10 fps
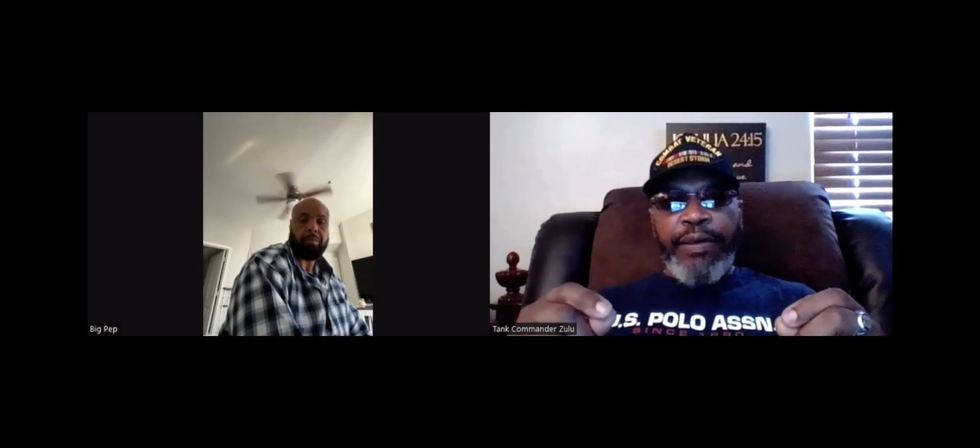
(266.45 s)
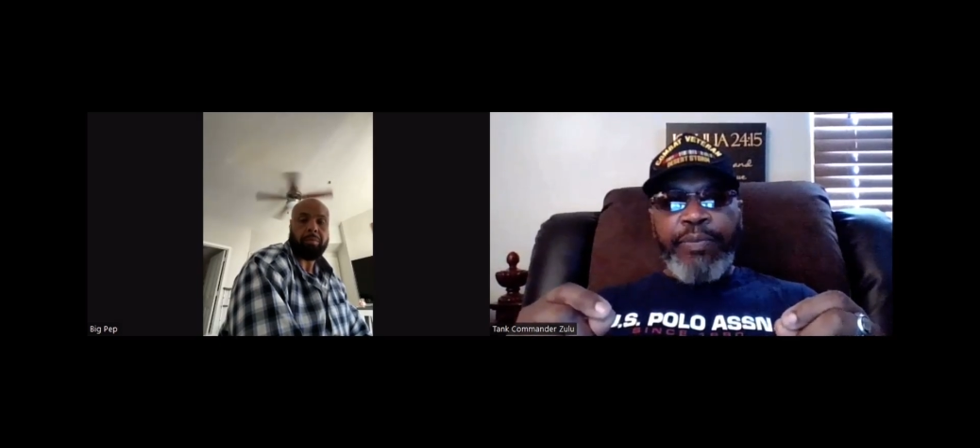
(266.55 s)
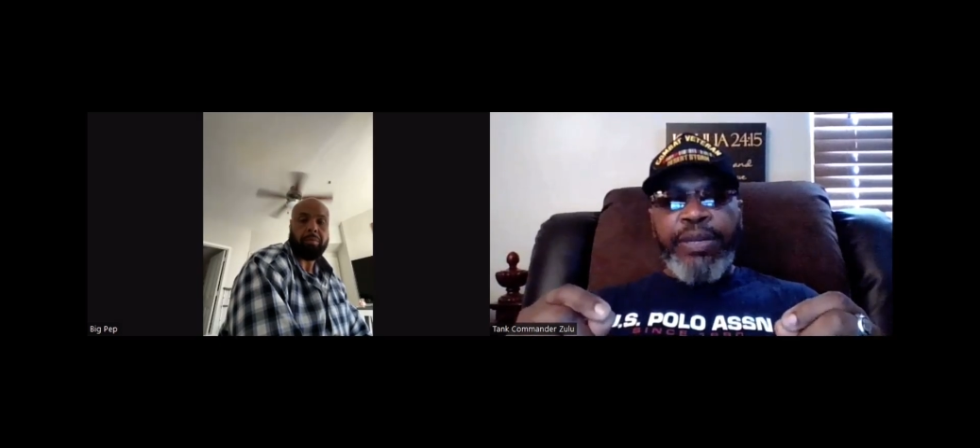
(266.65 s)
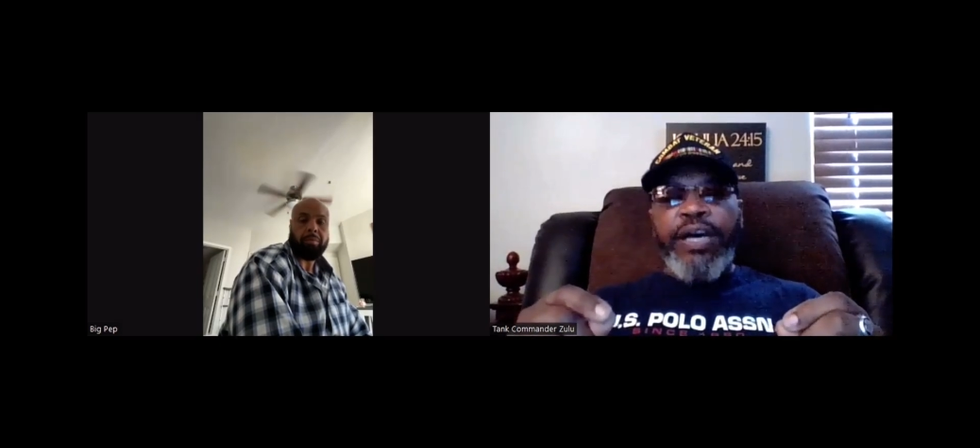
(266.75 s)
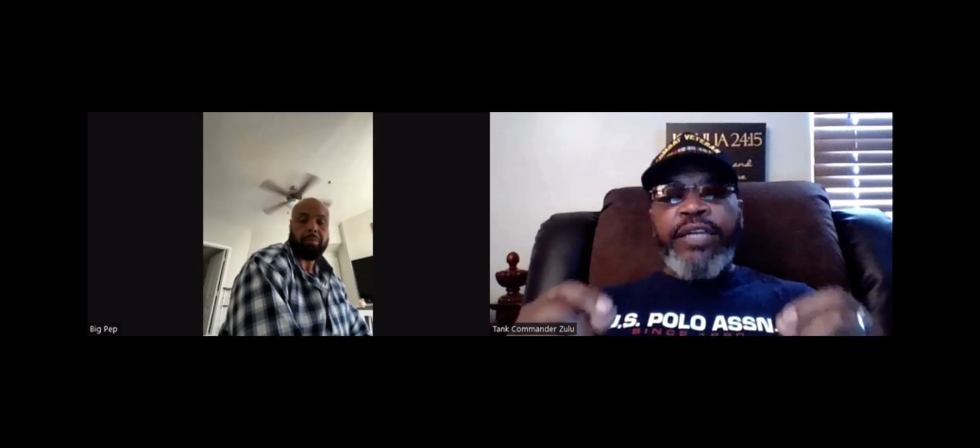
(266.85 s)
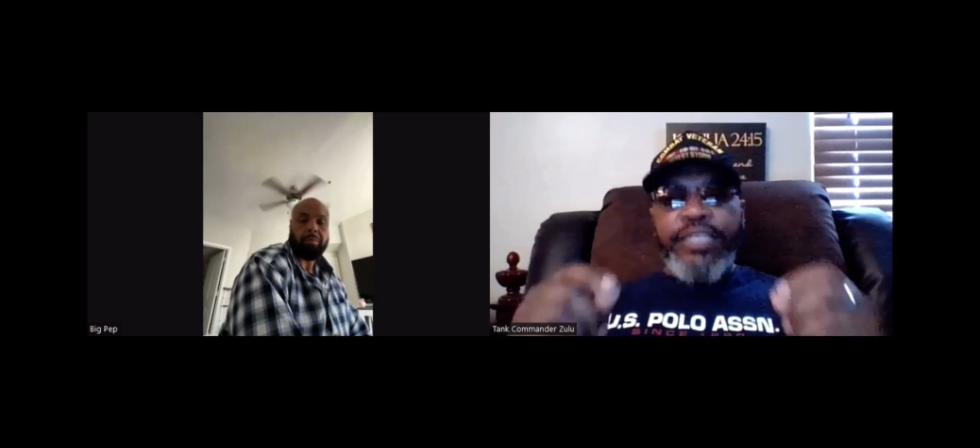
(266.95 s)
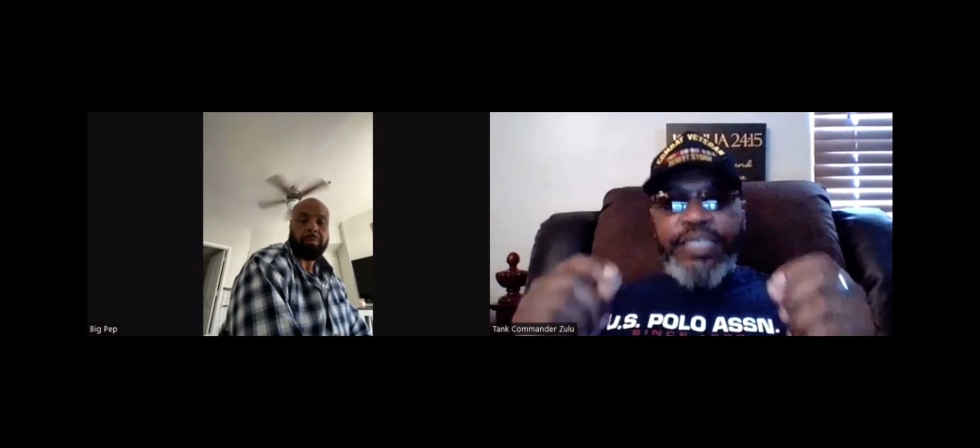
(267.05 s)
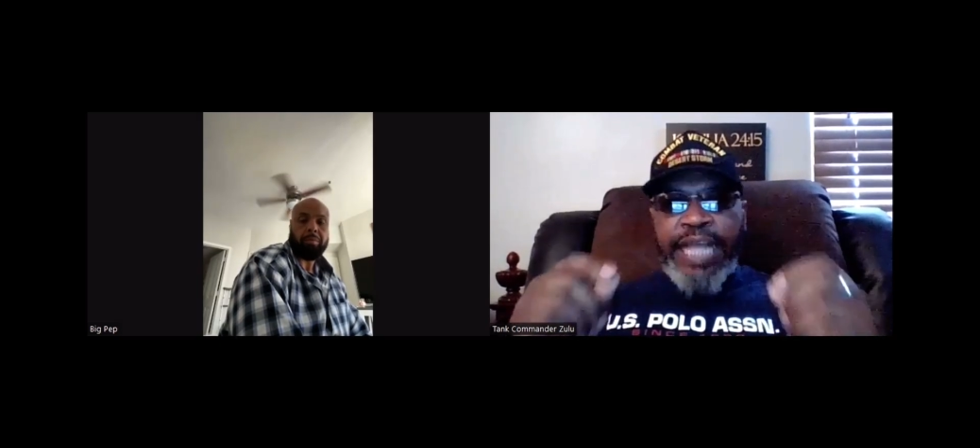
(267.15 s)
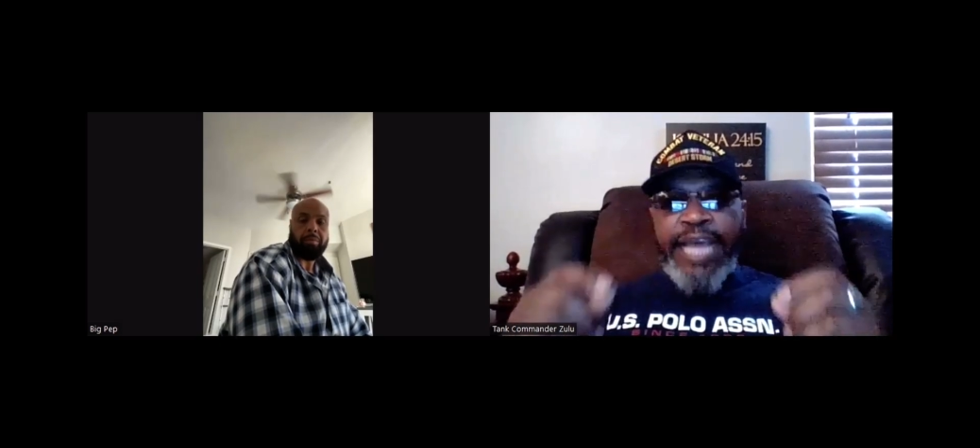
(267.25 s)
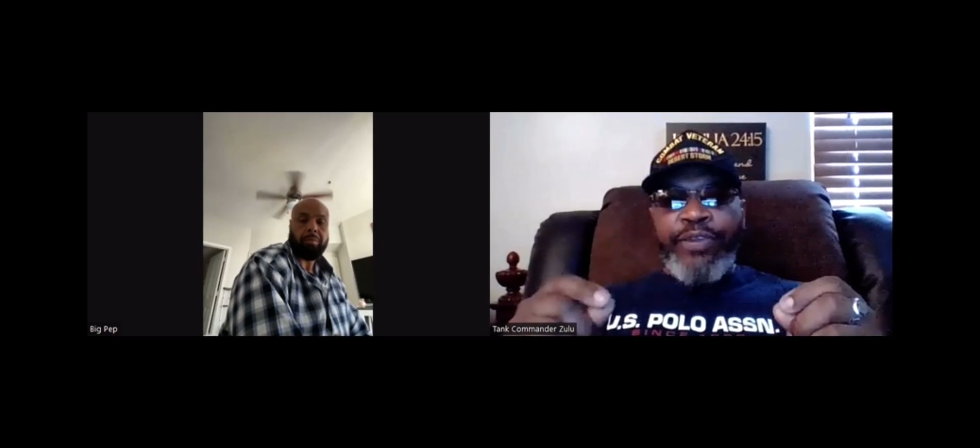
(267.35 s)
but
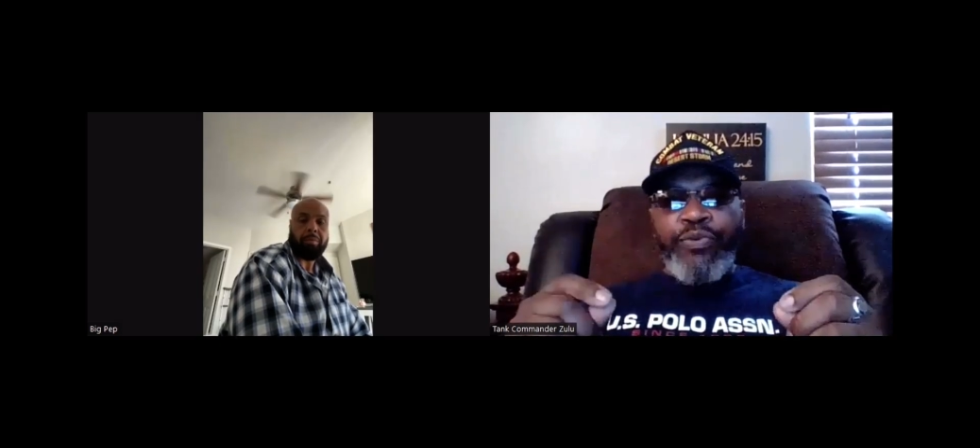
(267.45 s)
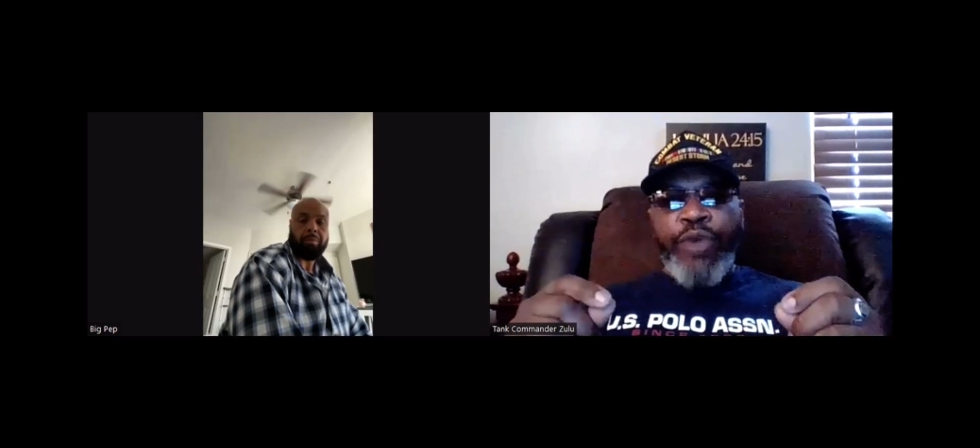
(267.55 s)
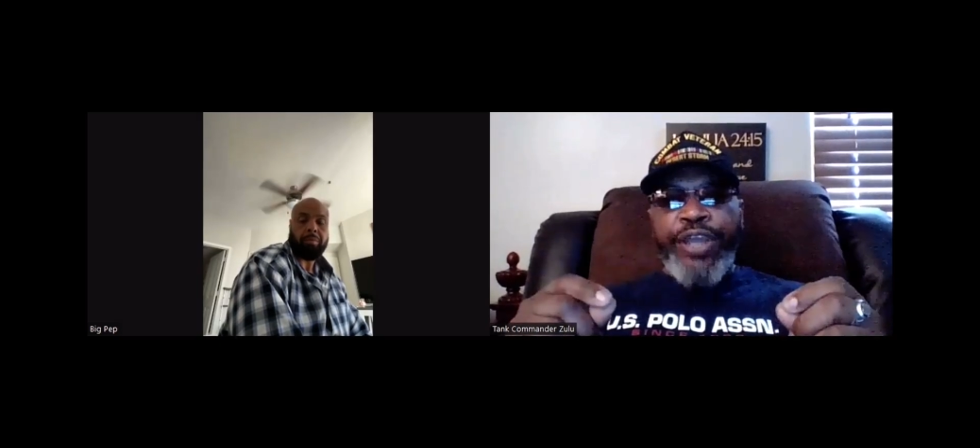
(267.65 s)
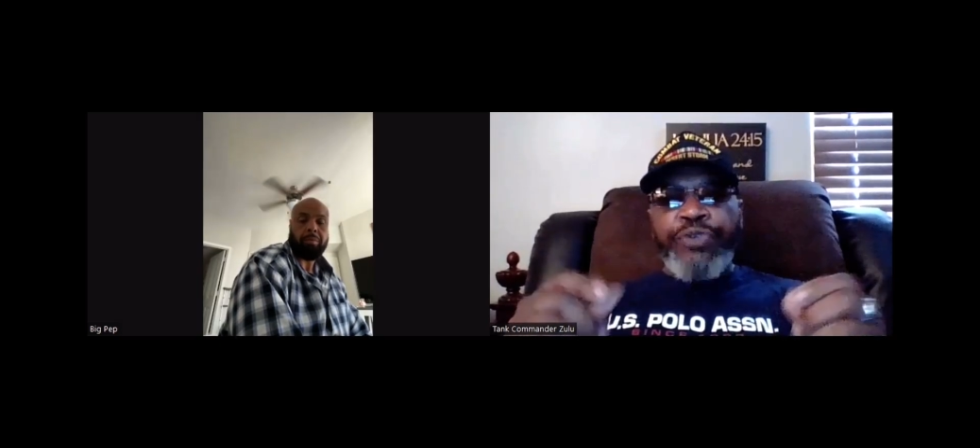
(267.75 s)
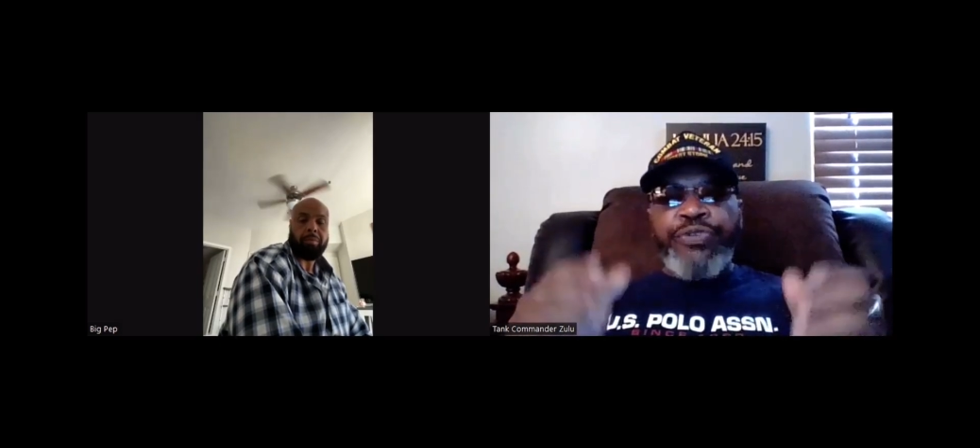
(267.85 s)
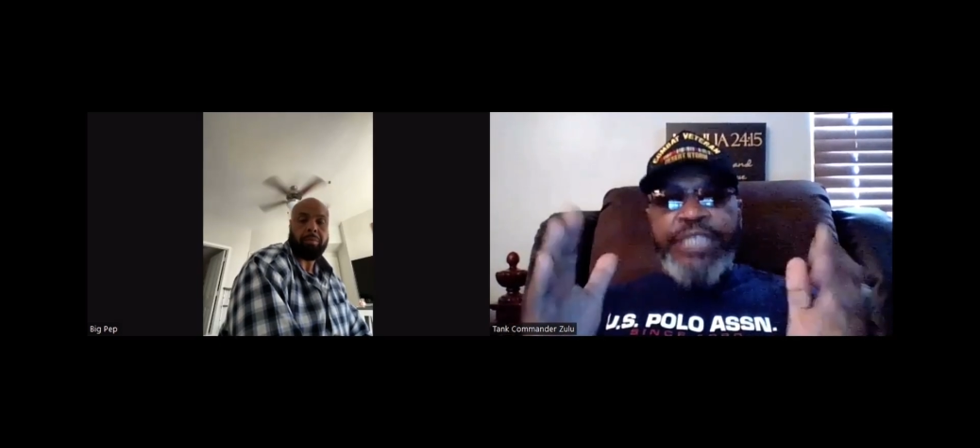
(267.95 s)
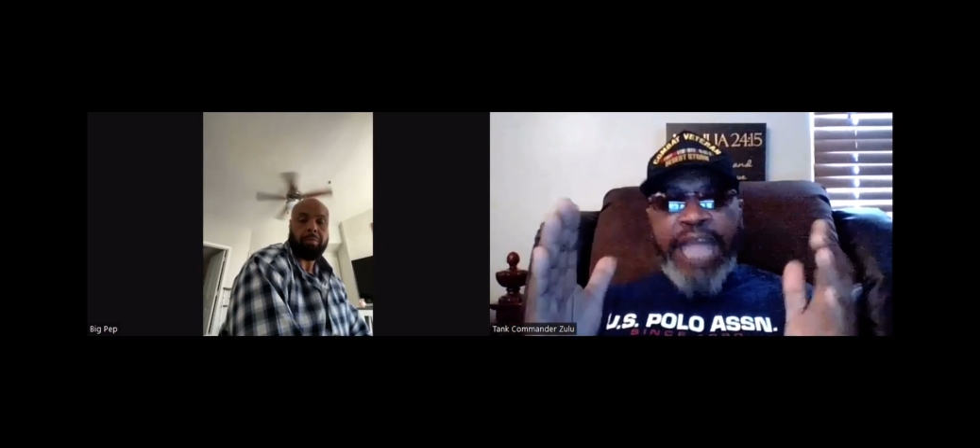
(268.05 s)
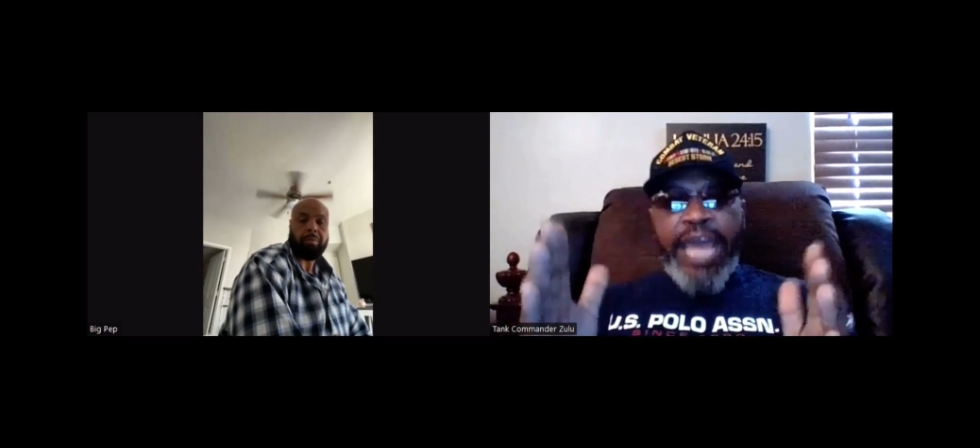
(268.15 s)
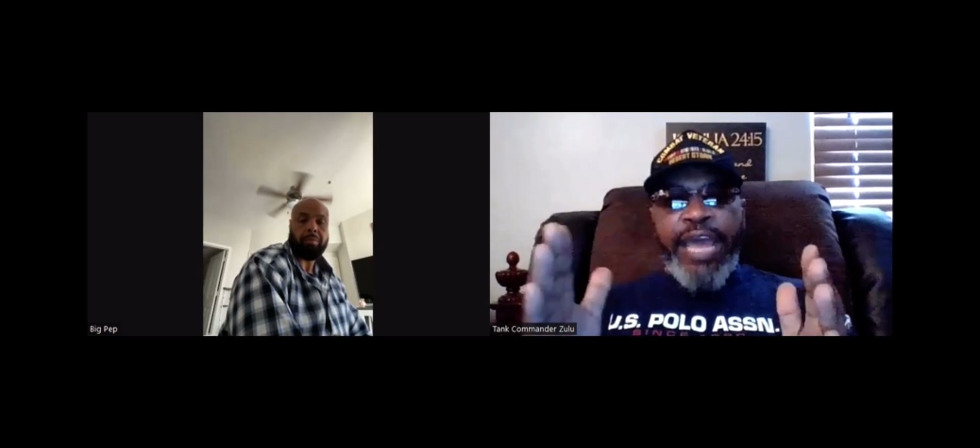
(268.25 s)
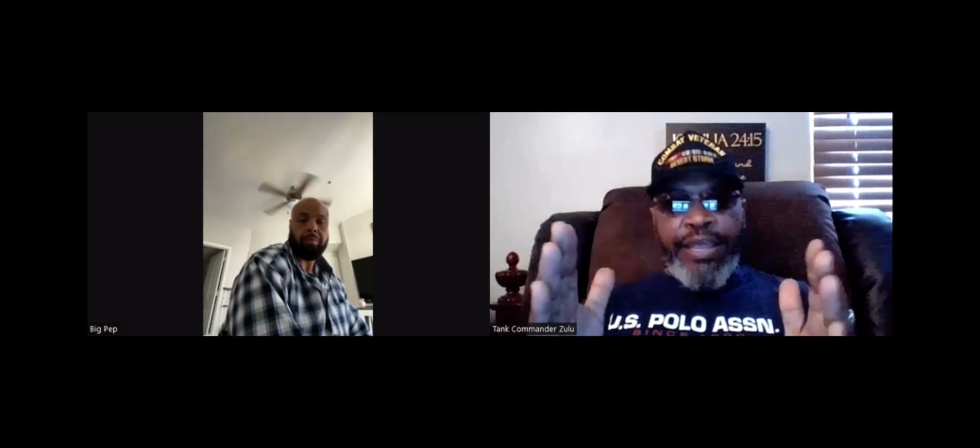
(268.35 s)
understanding where you
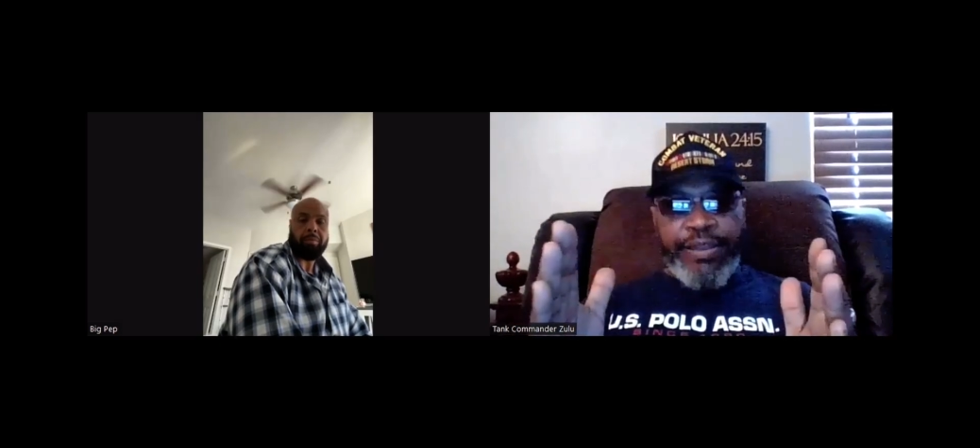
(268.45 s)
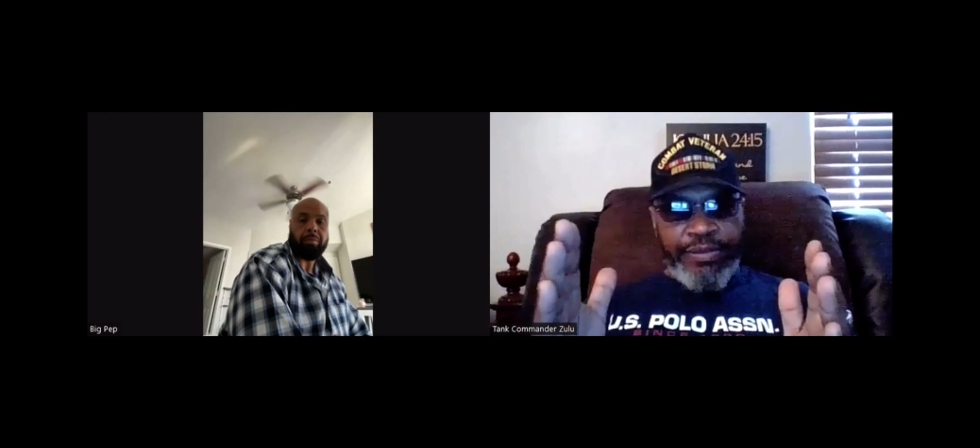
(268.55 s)
stand.